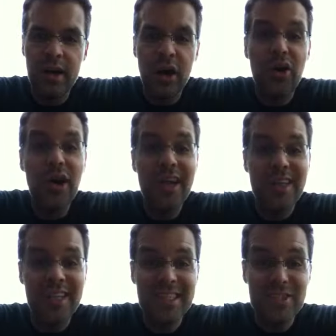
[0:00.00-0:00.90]
Alright,
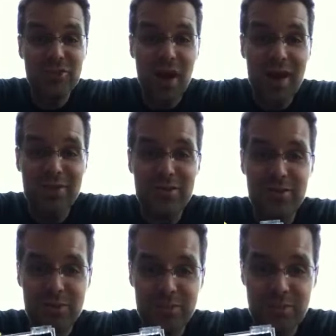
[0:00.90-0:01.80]
trial
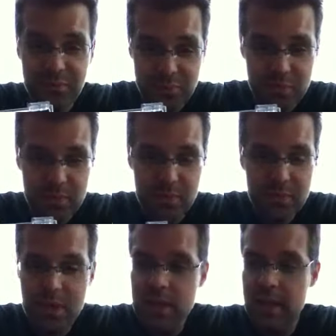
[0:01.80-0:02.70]
2
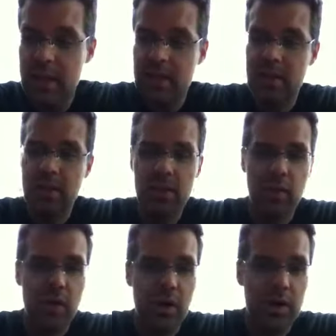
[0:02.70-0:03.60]
takes the
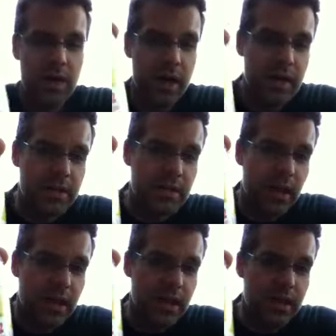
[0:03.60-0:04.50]
water at a
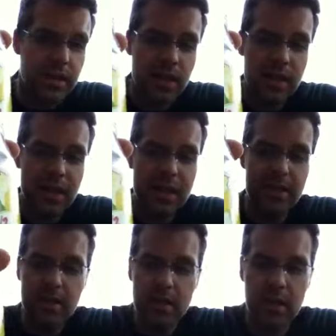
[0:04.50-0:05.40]
slightly
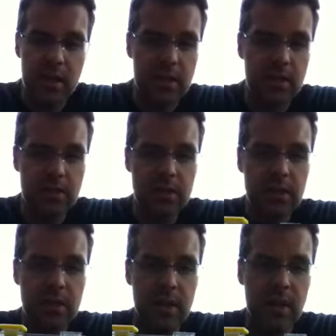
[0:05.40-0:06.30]
lighter color.
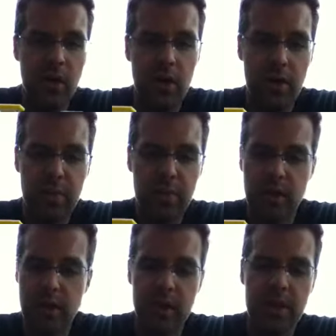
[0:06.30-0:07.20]
Already
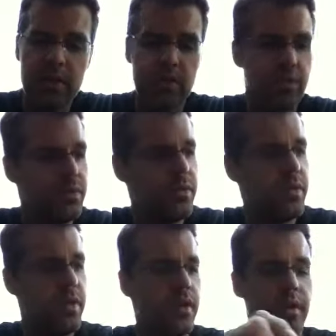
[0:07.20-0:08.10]
poured it into
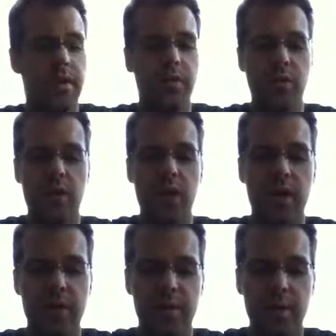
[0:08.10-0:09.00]
there. We'll go
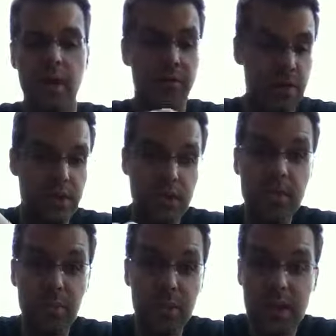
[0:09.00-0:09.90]
ahead and I've rinsed this
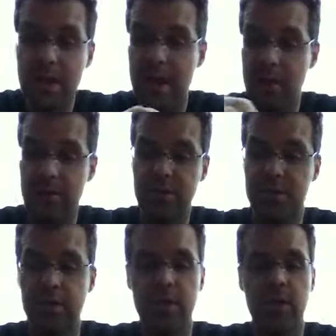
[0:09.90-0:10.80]
completely out
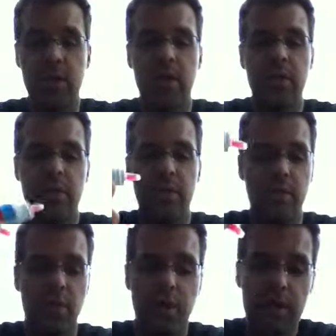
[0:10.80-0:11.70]
too with
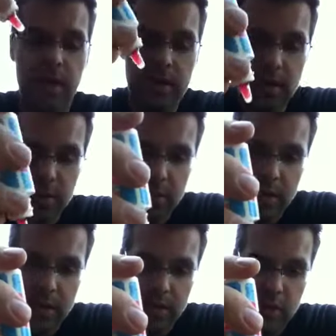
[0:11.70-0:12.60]
water that is
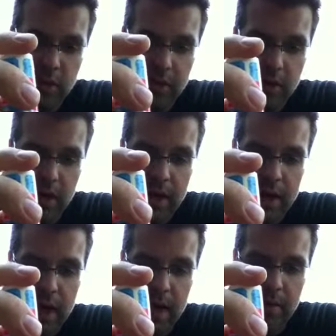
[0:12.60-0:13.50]
completely. So I'm going to go ahead
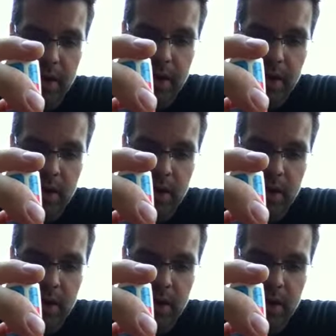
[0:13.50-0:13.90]
and add my